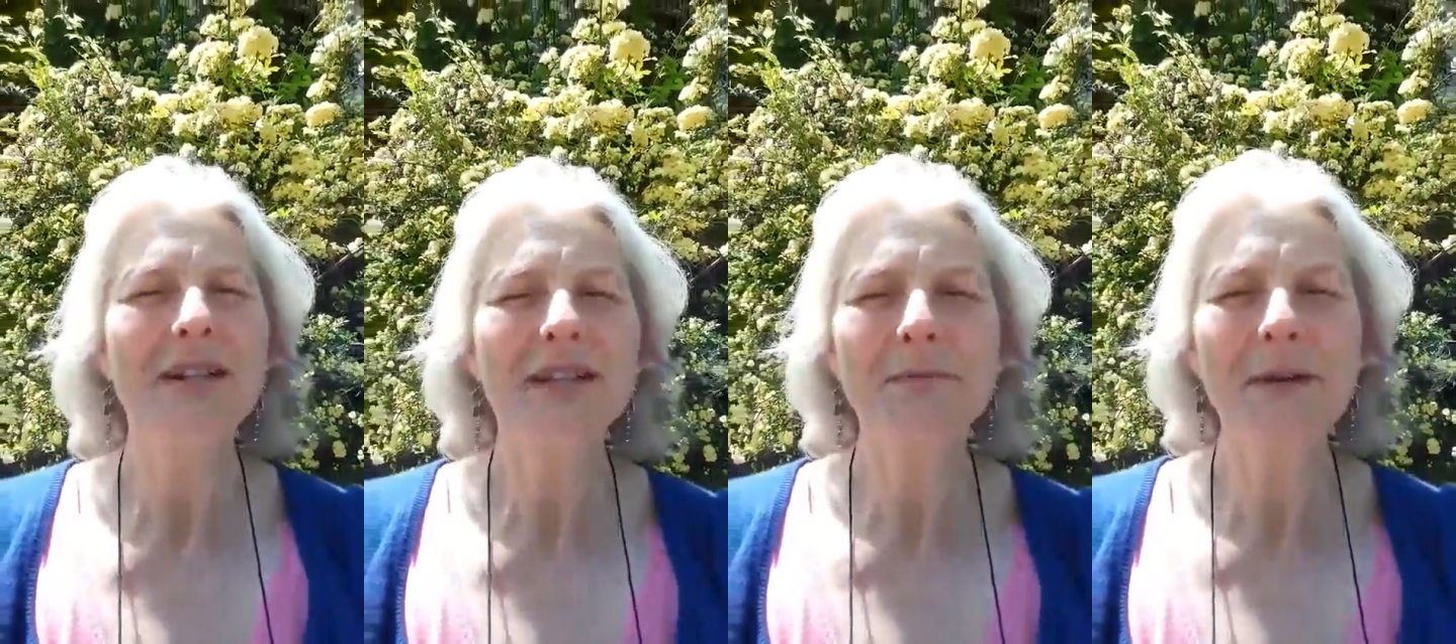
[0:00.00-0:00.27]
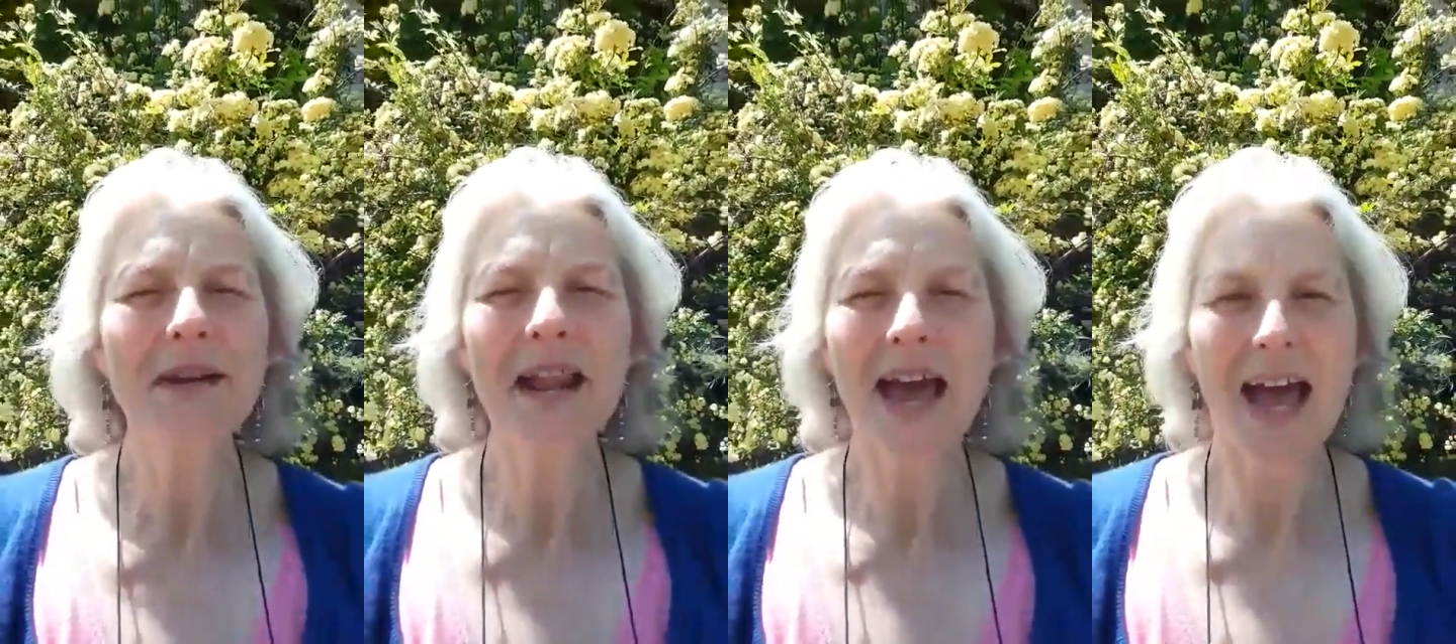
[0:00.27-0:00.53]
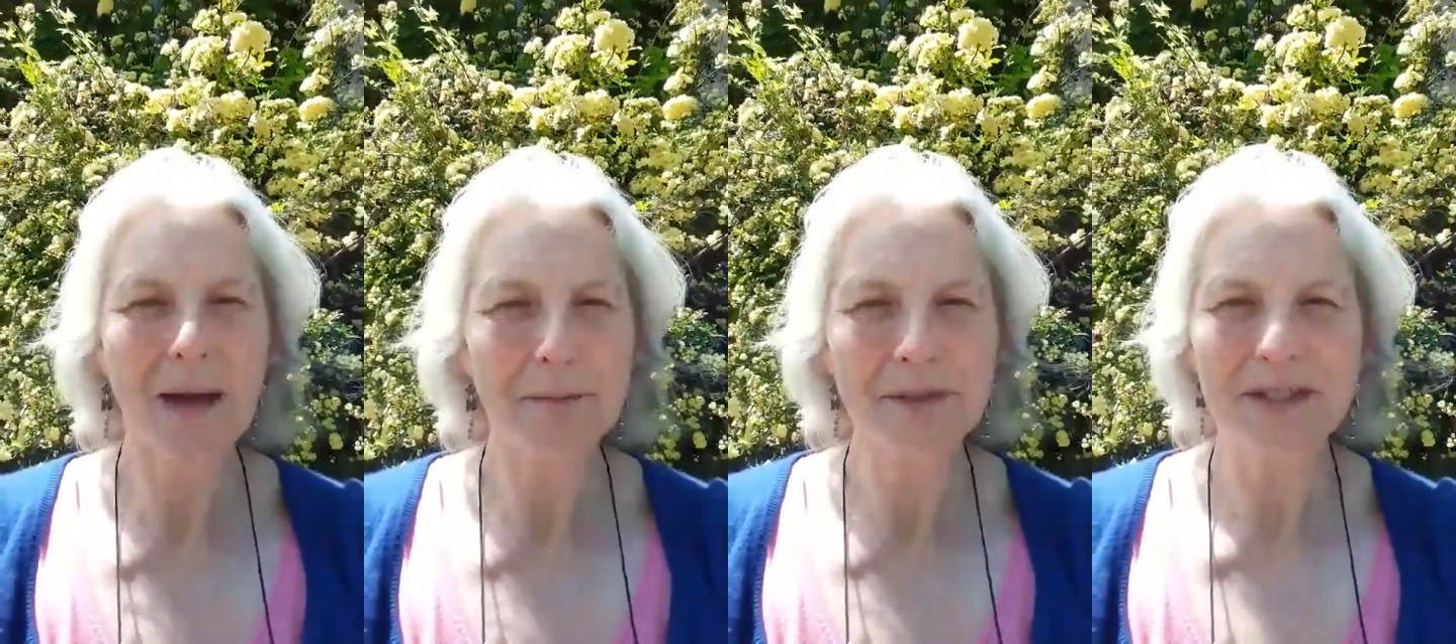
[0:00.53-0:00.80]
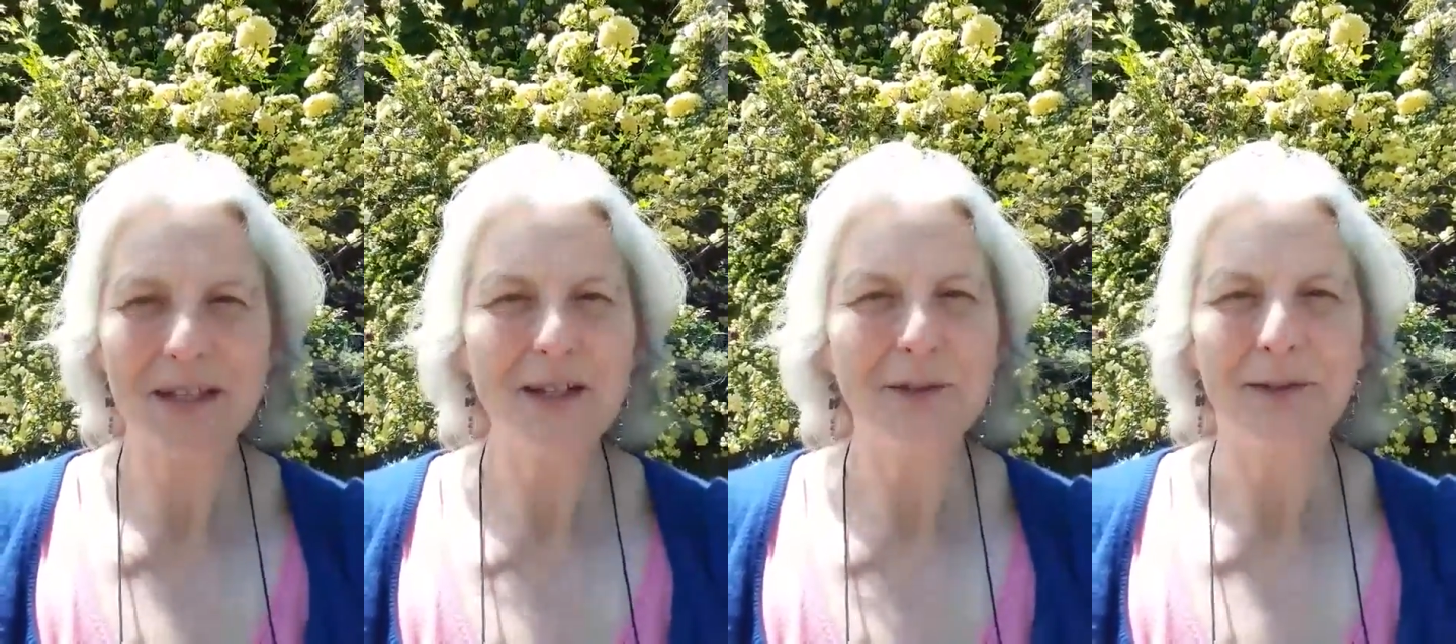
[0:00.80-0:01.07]
But it's been
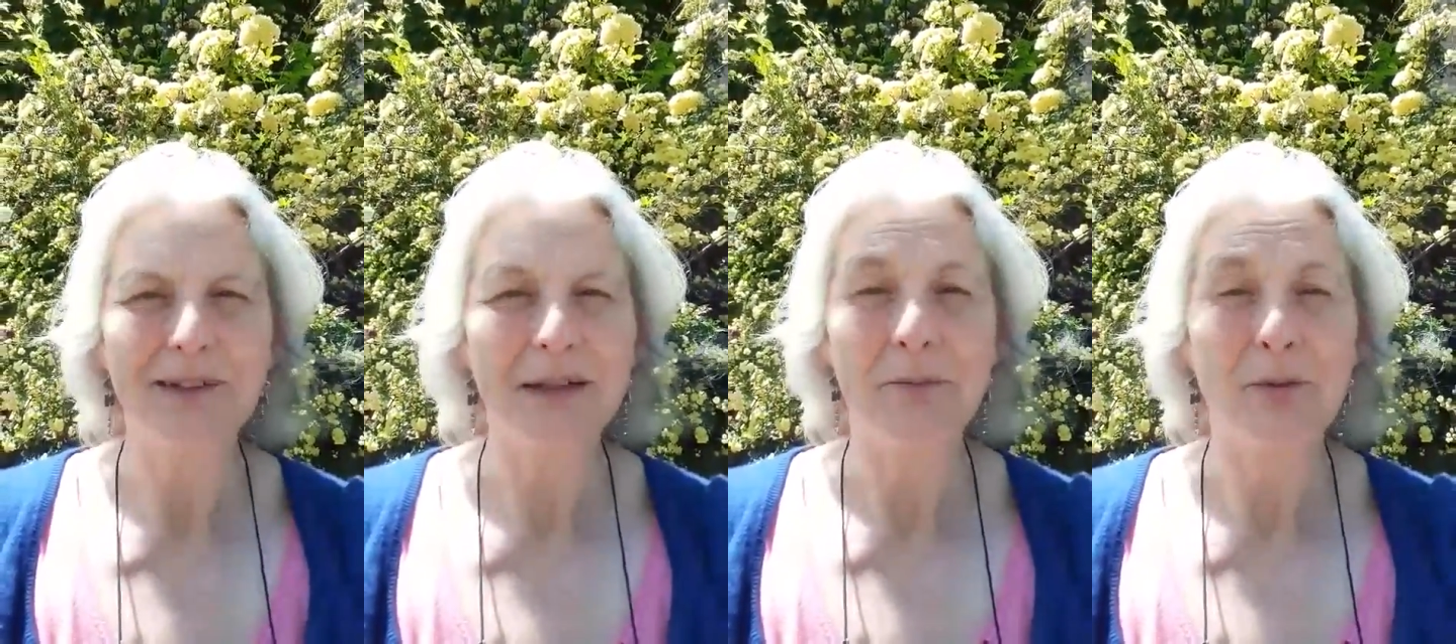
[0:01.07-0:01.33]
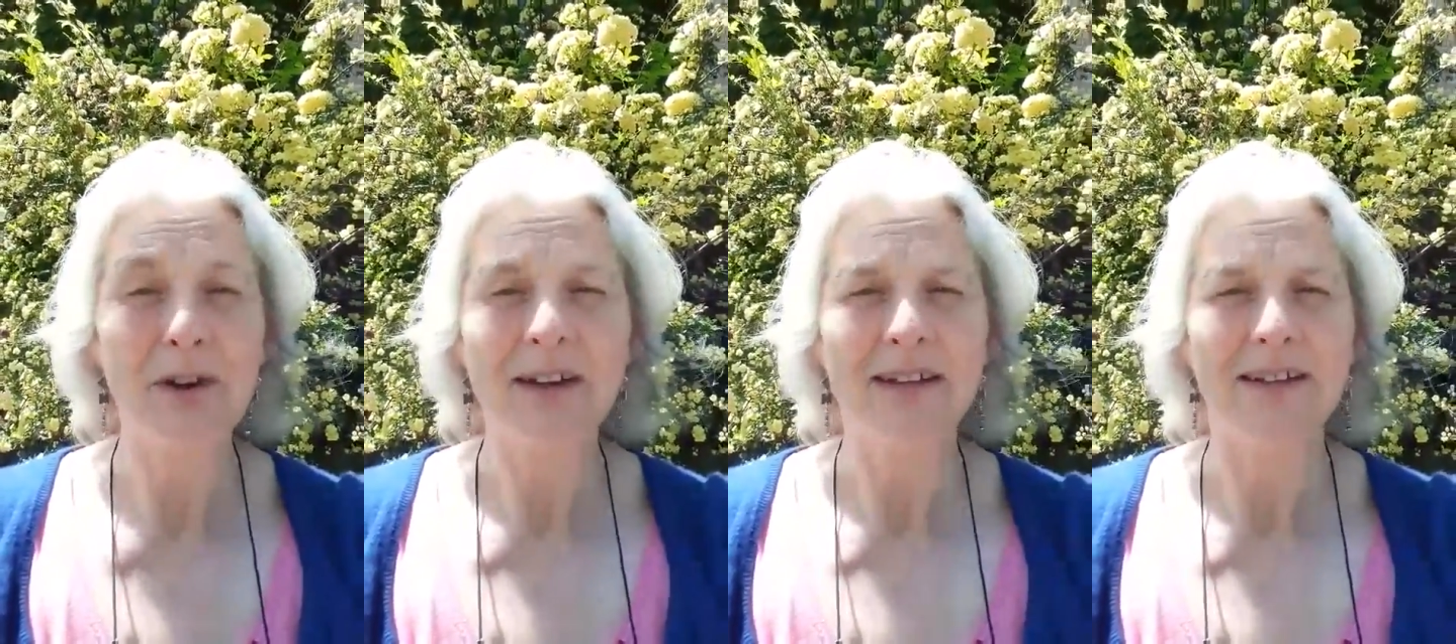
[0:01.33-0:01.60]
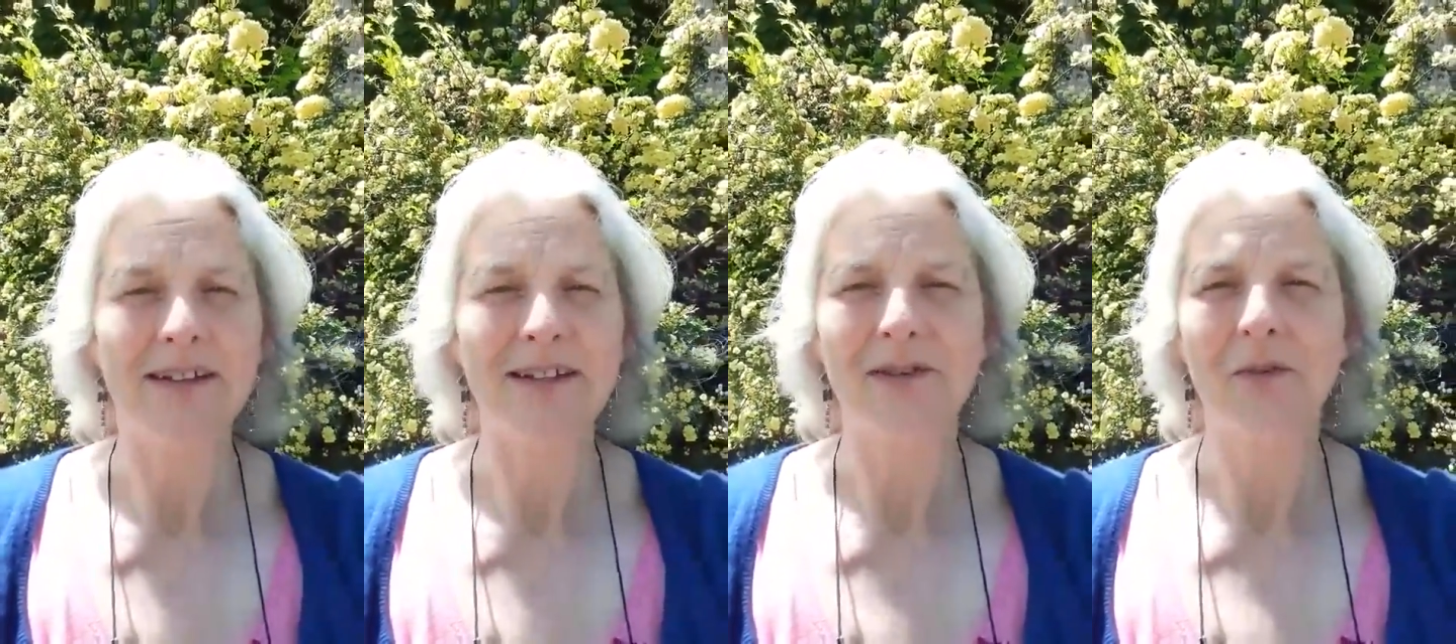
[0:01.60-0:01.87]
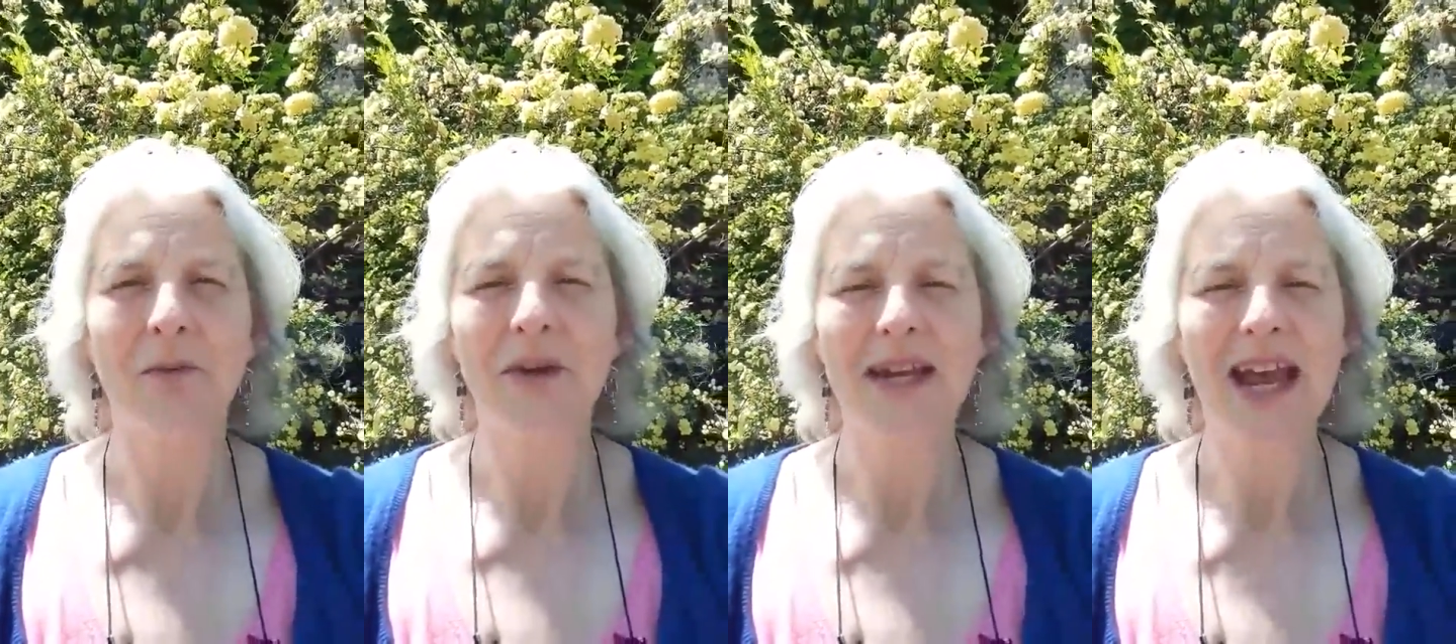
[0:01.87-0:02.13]
absolutely brilliant.
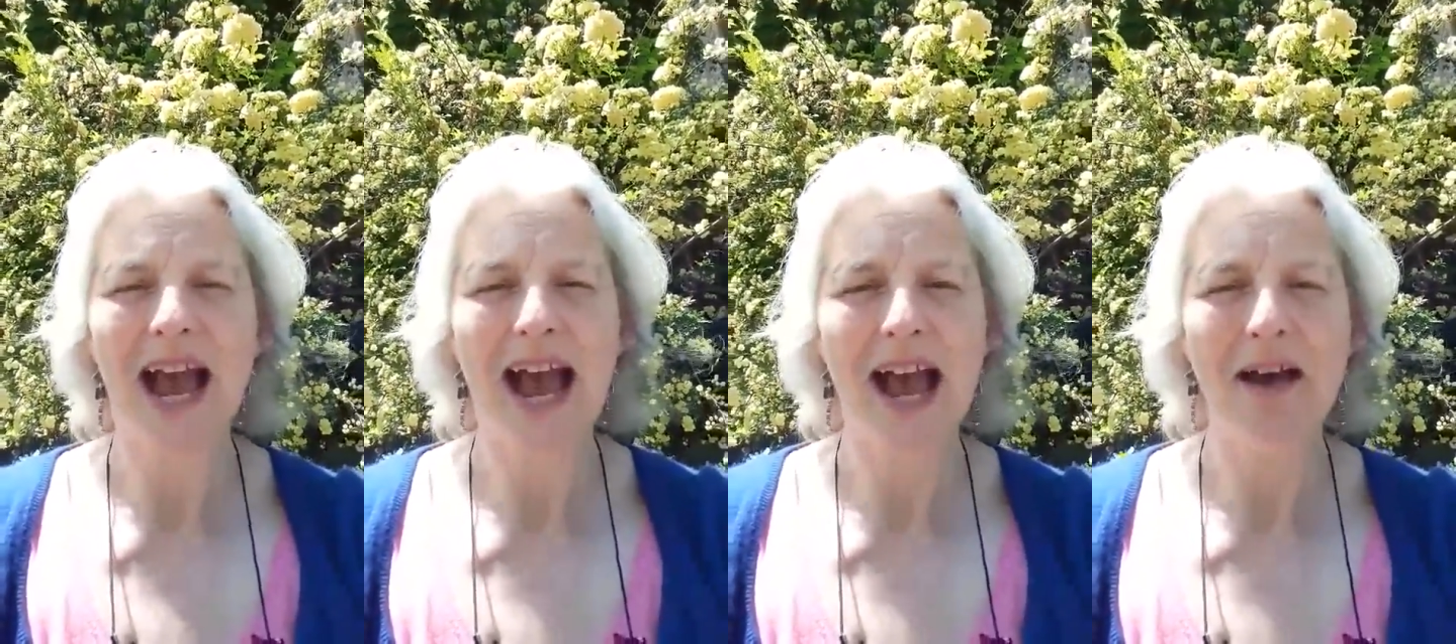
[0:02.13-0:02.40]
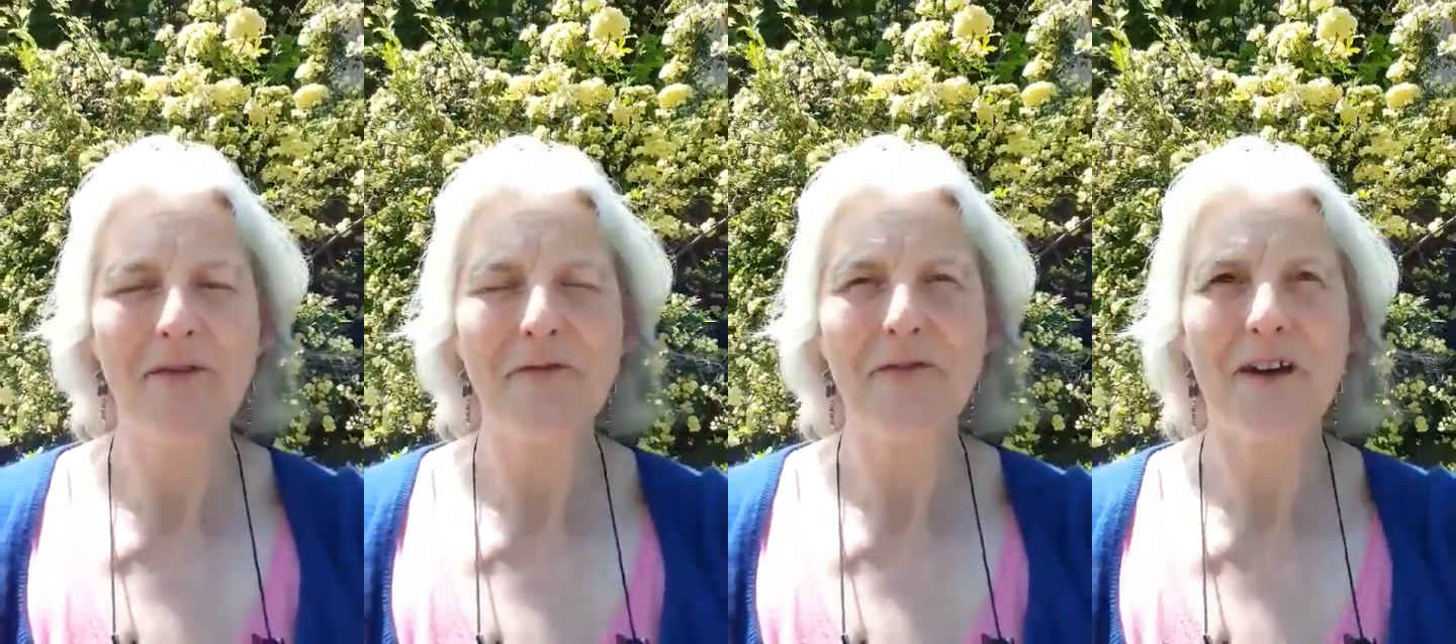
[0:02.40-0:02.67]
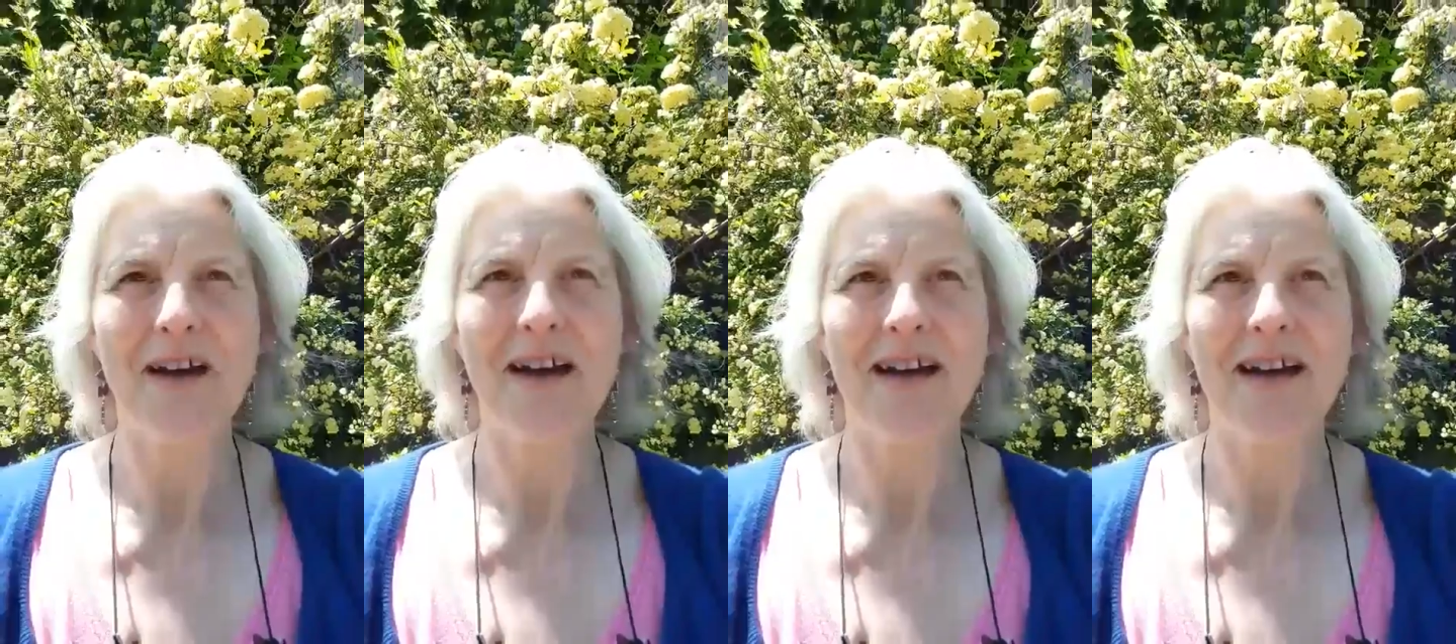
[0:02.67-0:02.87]
We have